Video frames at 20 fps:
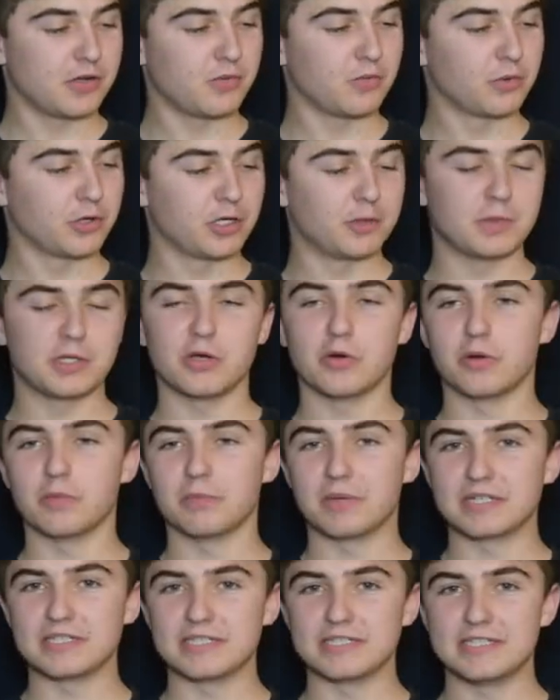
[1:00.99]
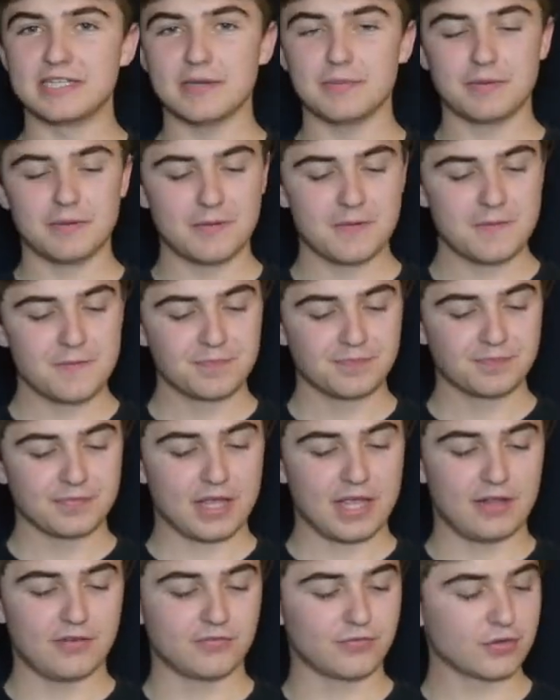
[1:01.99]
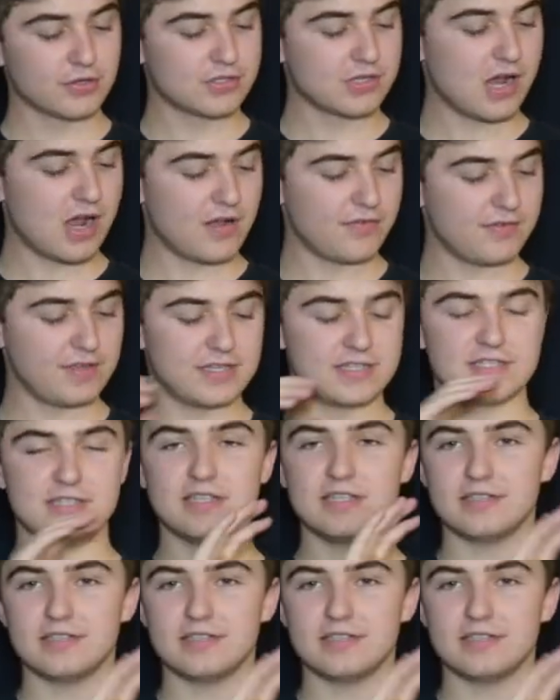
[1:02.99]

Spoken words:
we're going to be going butt to tip. And first off is the